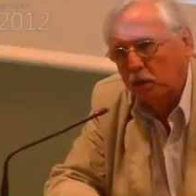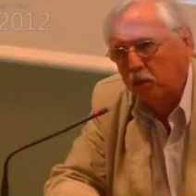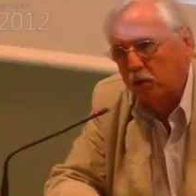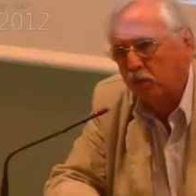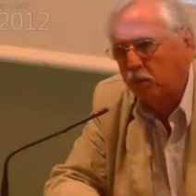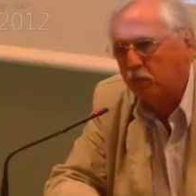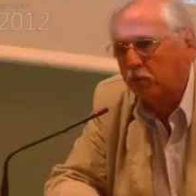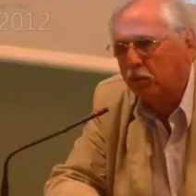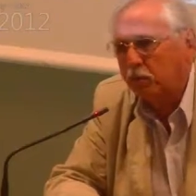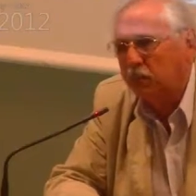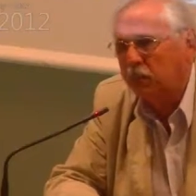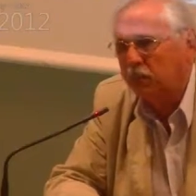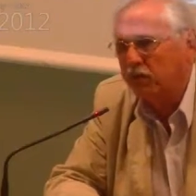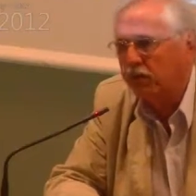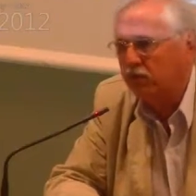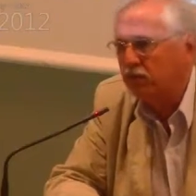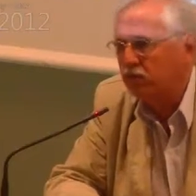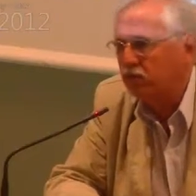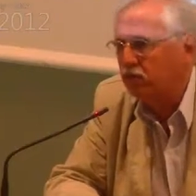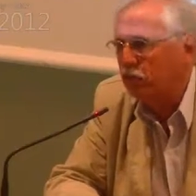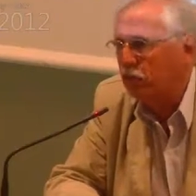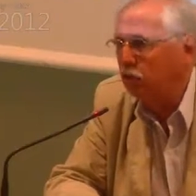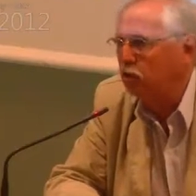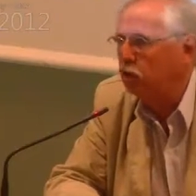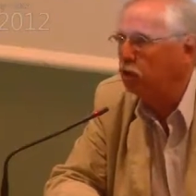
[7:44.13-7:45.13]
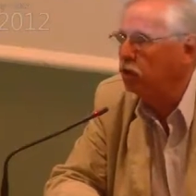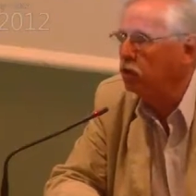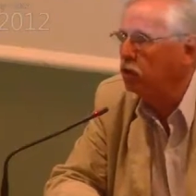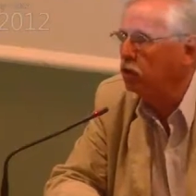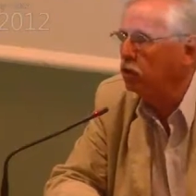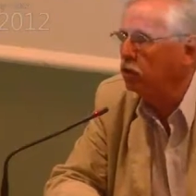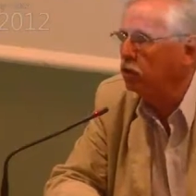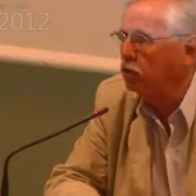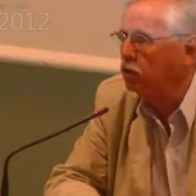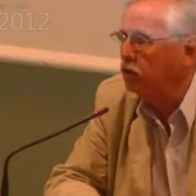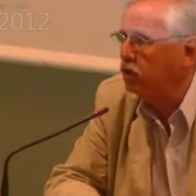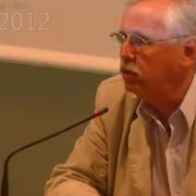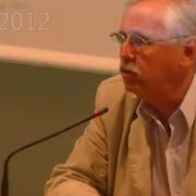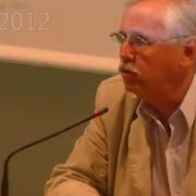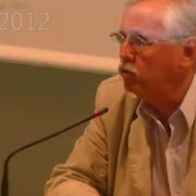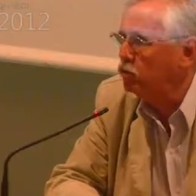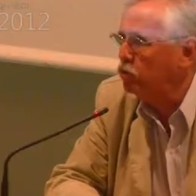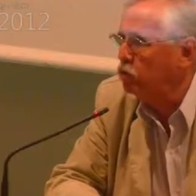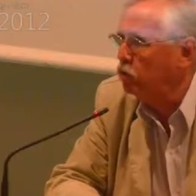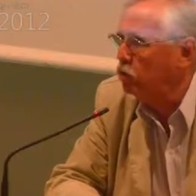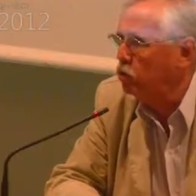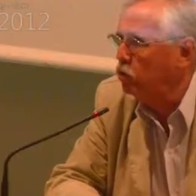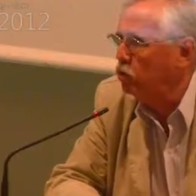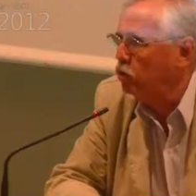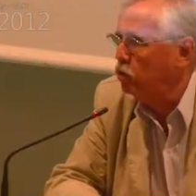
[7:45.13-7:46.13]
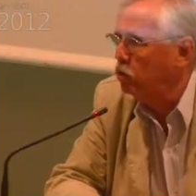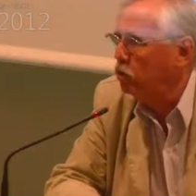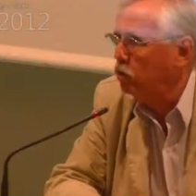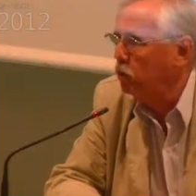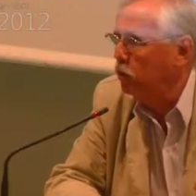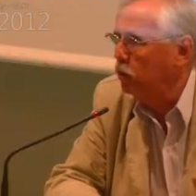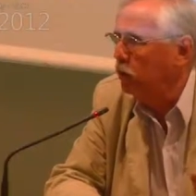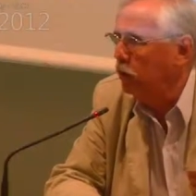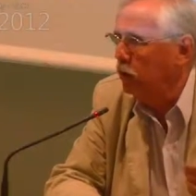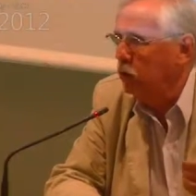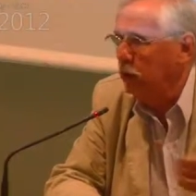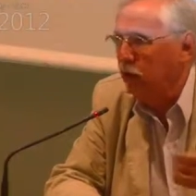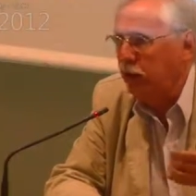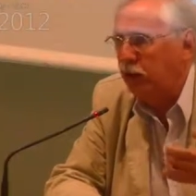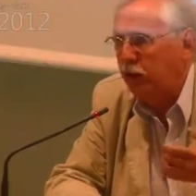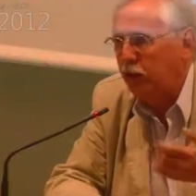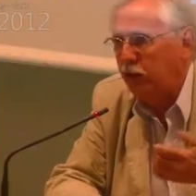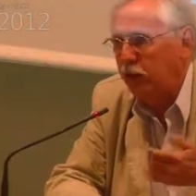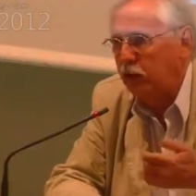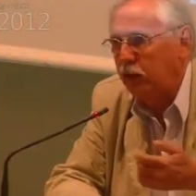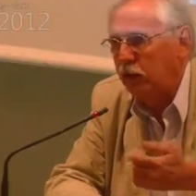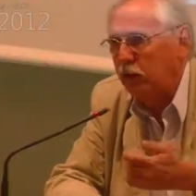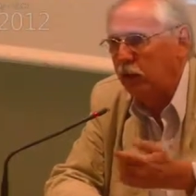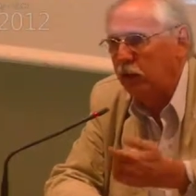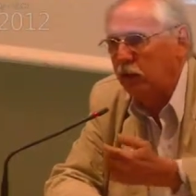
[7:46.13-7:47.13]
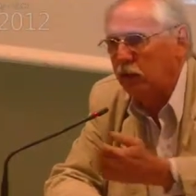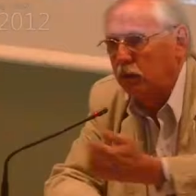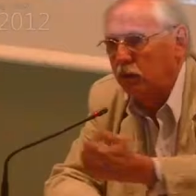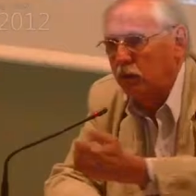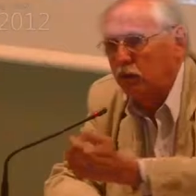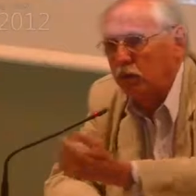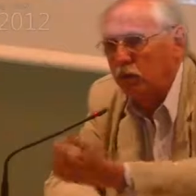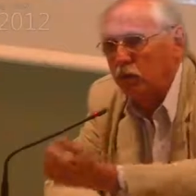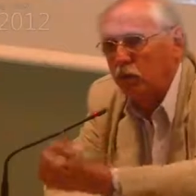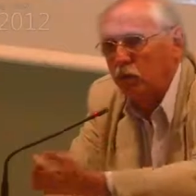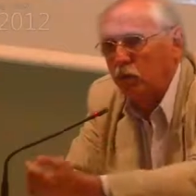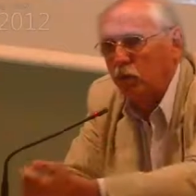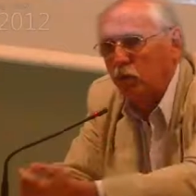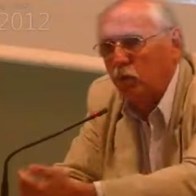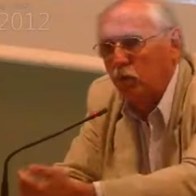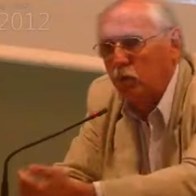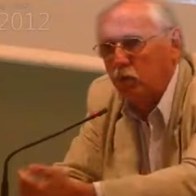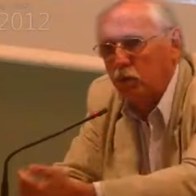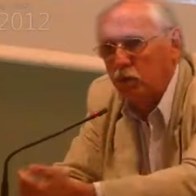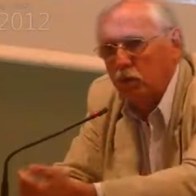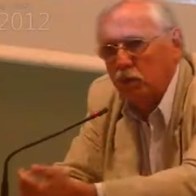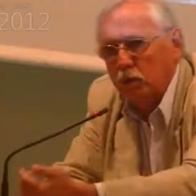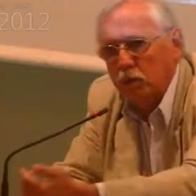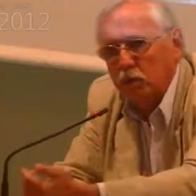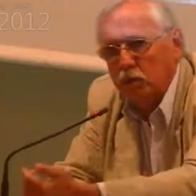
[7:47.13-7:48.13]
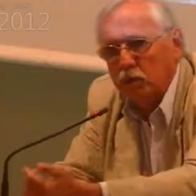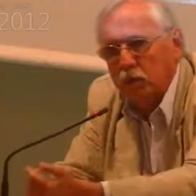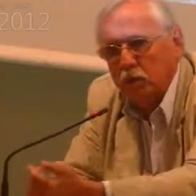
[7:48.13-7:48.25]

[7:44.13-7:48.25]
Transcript: the presence of children in school and the whole